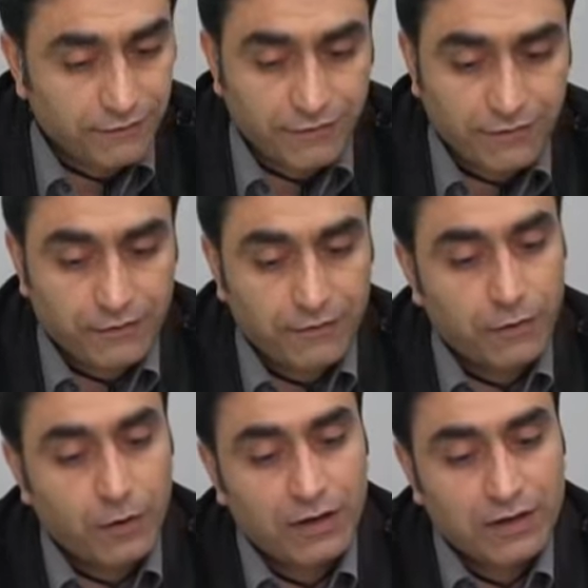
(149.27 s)
We
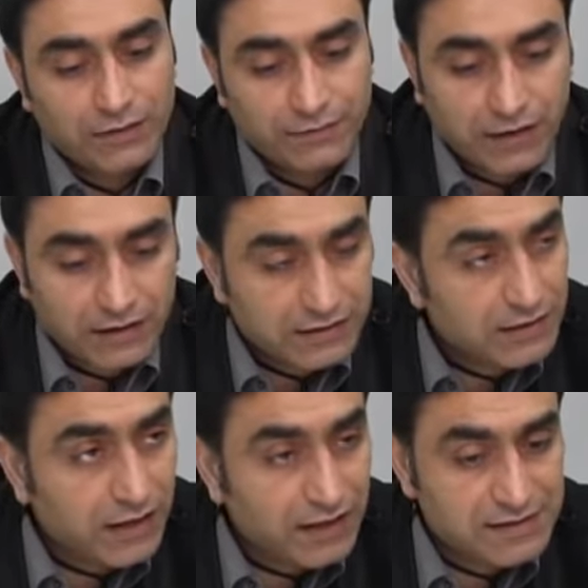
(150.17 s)
are
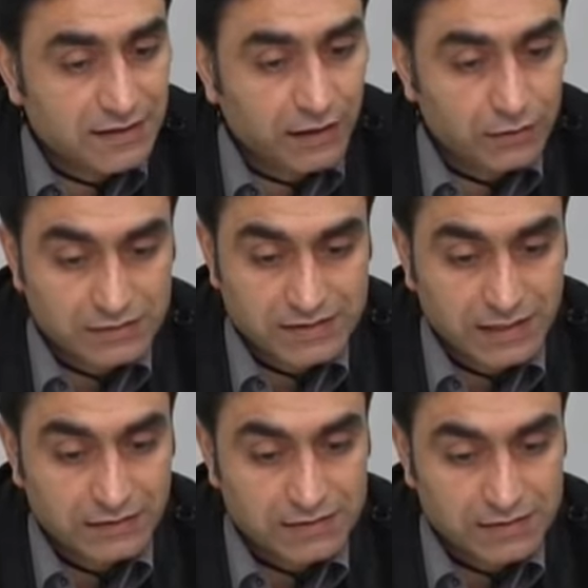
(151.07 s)
realizing
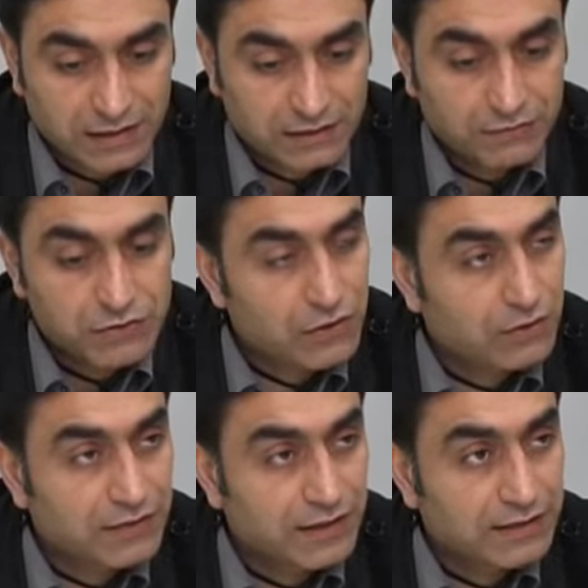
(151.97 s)
ourselves, and we
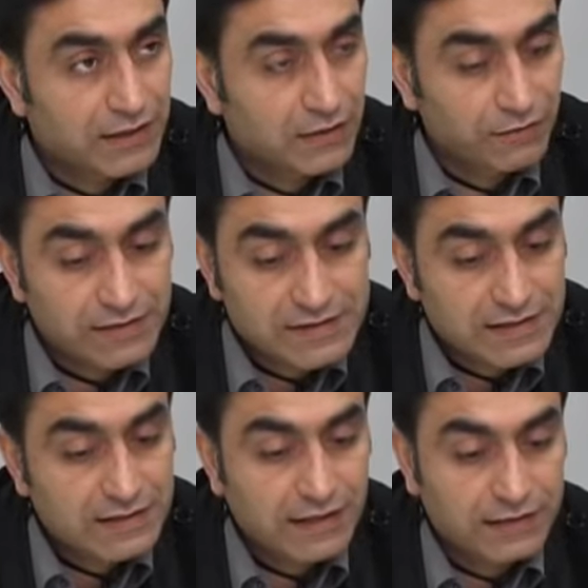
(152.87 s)

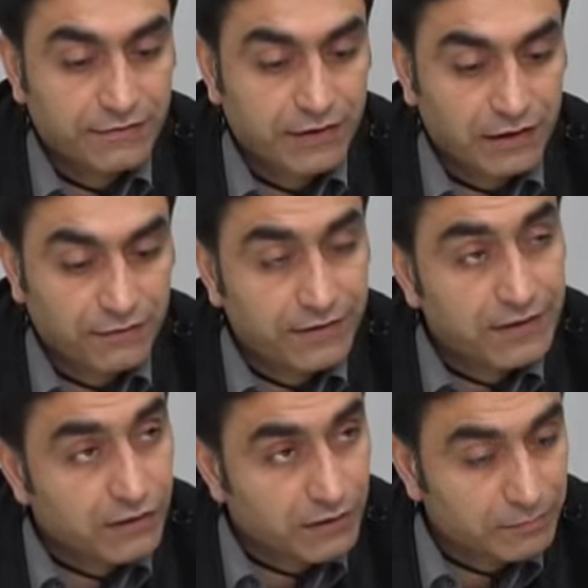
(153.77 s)
see that we are
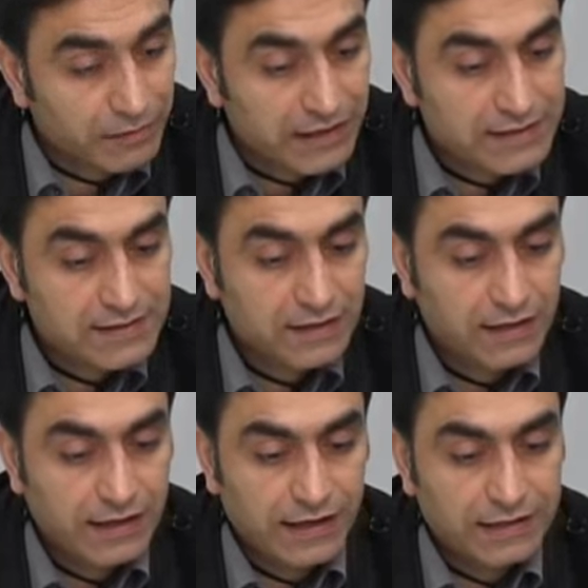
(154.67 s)
very complex
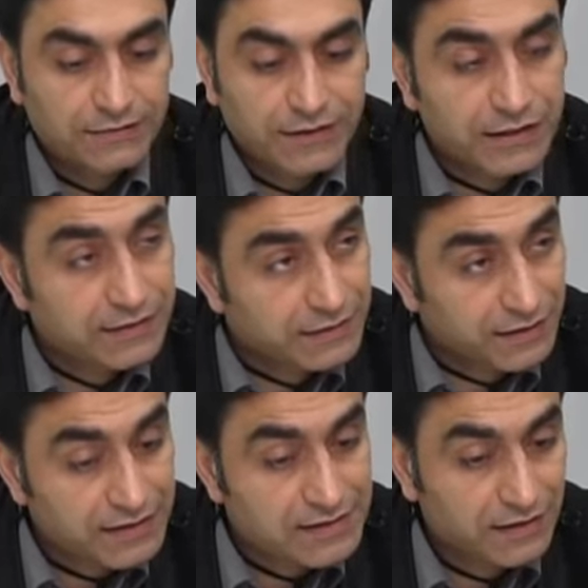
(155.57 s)
and very
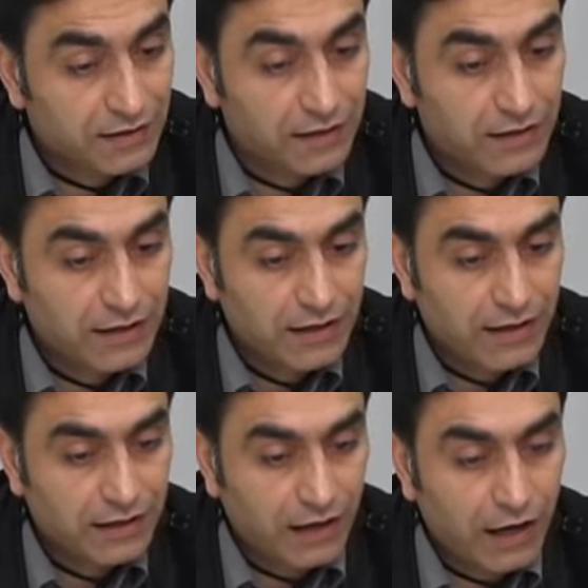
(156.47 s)
interesting.
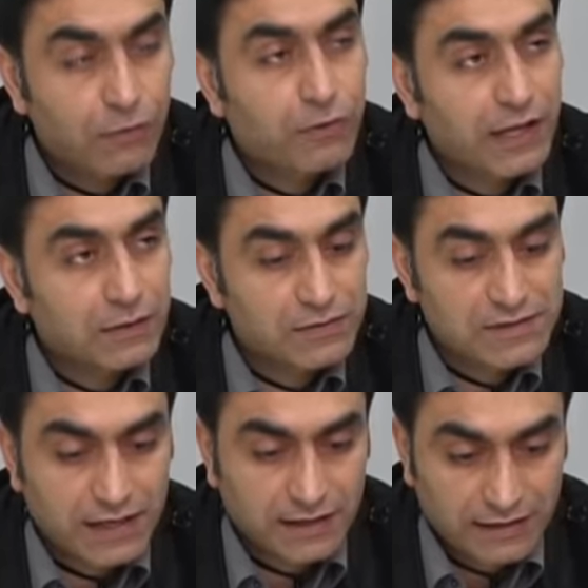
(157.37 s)
How can we
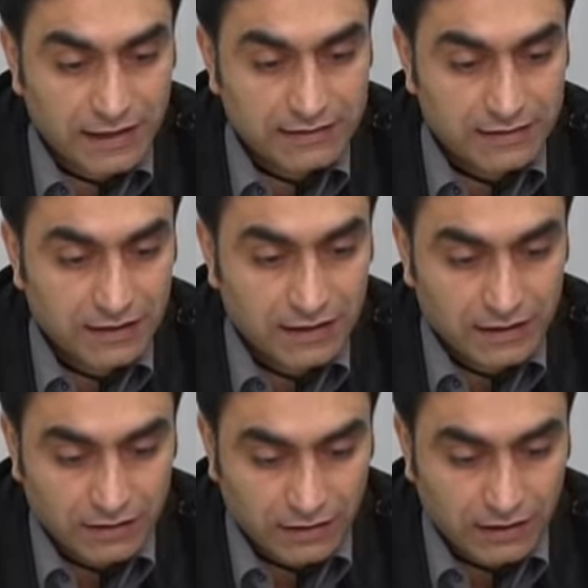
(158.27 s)
say that
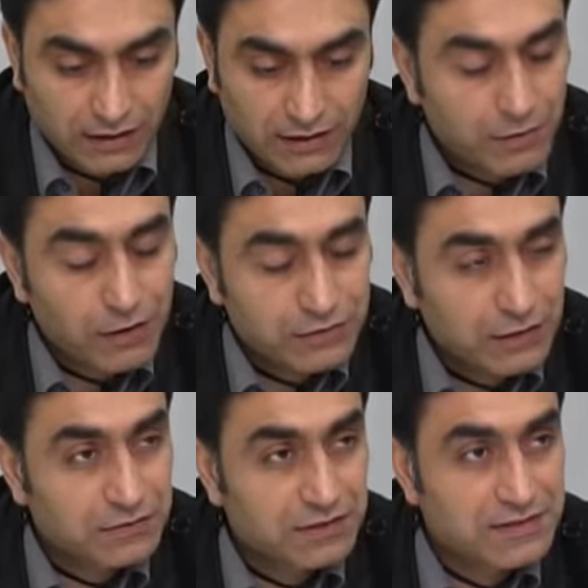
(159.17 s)
about
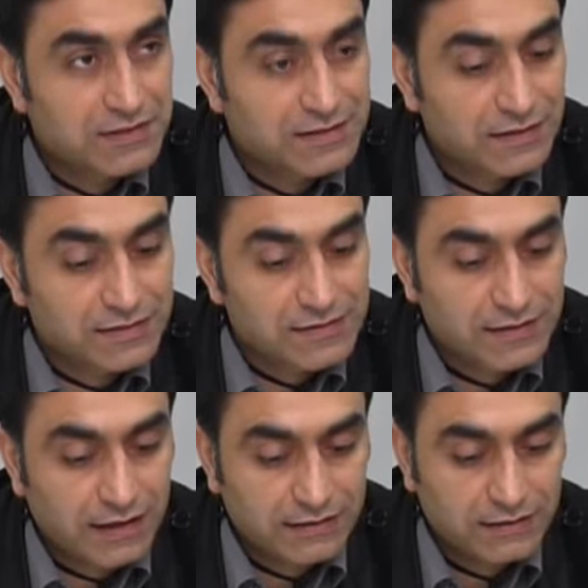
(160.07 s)
our existence,
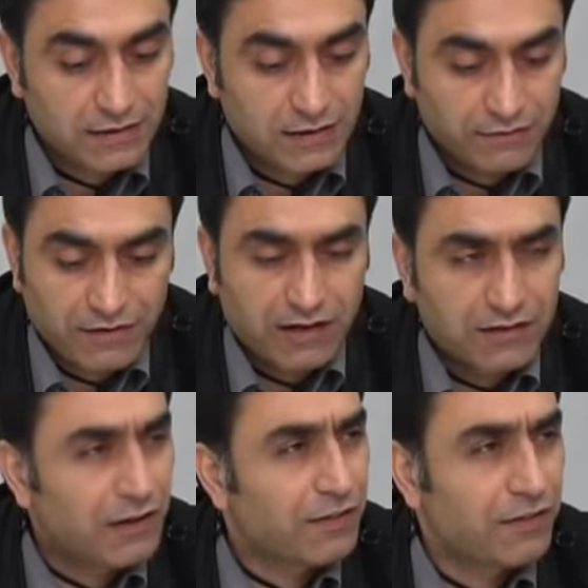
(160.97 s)
that we are
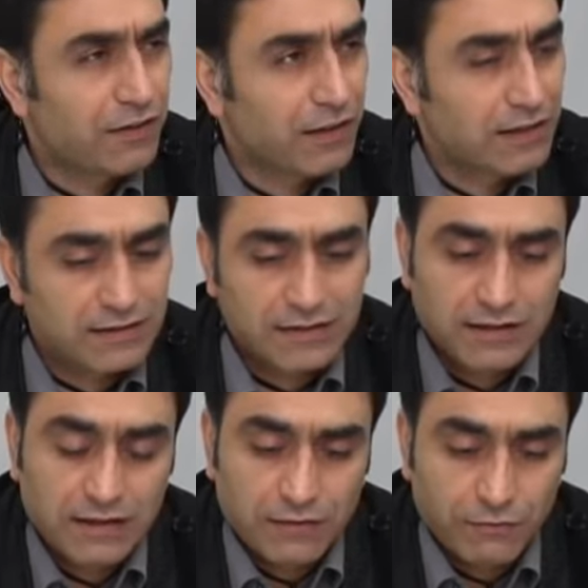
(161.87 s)
nothing, and
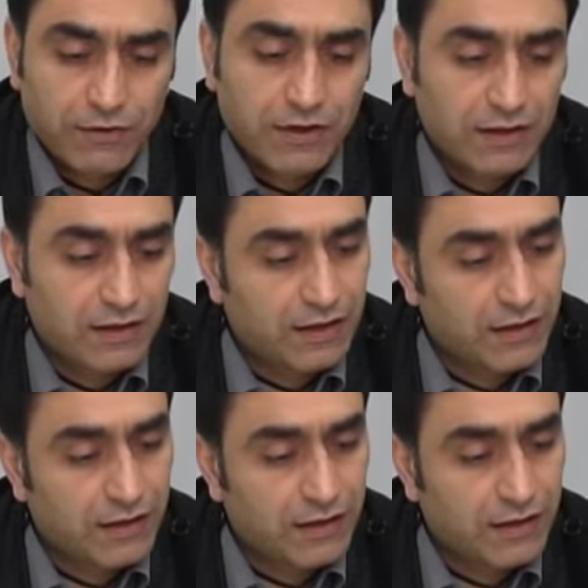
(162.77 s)
we